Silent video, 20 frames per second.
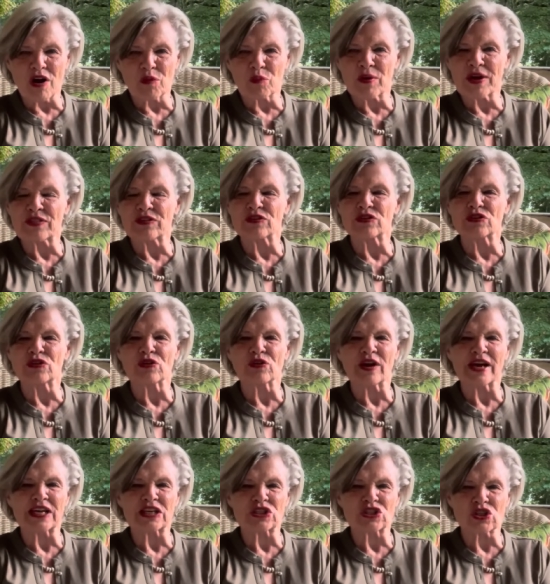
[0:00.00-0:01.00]
whether you're
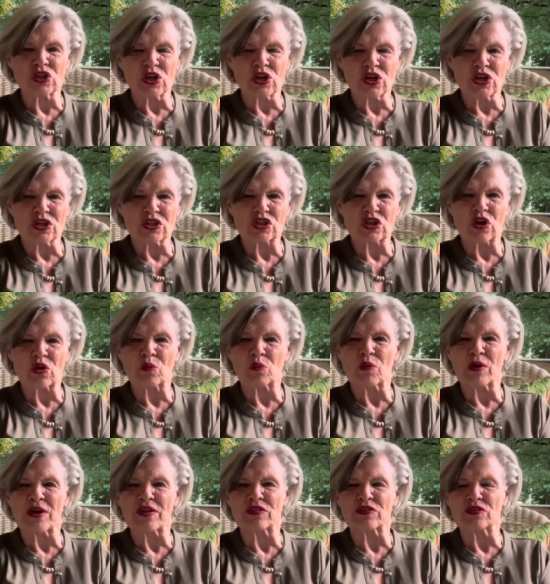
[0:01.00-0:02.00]
at church or
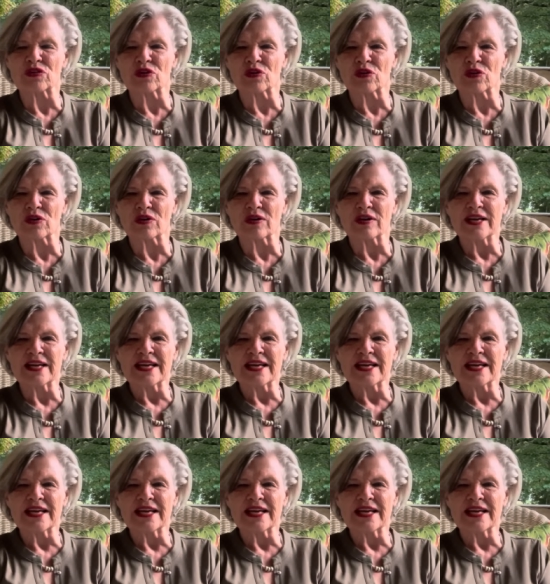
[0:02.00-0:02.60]
whether you're